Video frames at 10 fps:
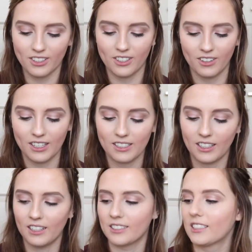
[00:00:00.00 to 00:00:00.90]
So this
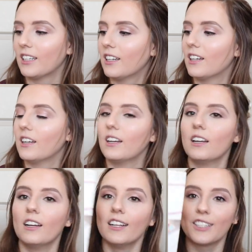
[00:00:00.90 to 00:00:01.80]
is
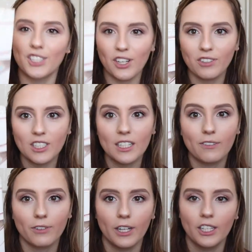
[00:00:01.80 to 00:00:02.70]
The Shivers in
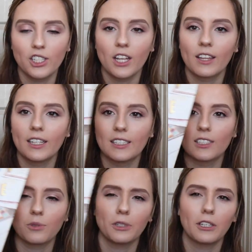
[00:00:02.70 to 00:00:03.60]
the Fridge. This
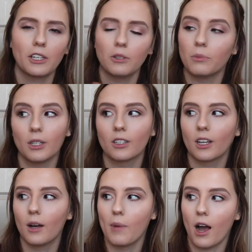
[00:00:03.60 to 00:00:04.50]
is a really cute
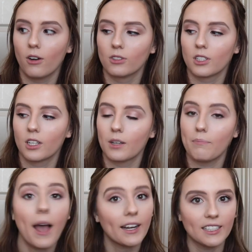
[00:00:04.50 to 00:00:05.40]
book about
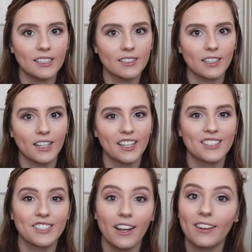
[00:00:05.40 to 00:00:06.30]
magnets that get
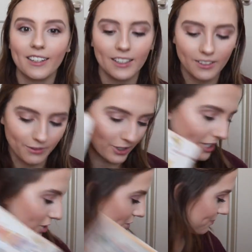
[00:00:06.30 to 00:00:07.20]
stuck in the
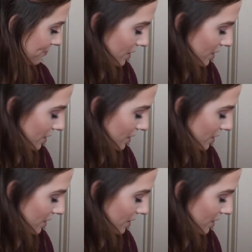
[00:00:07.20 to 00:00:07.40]
fridge.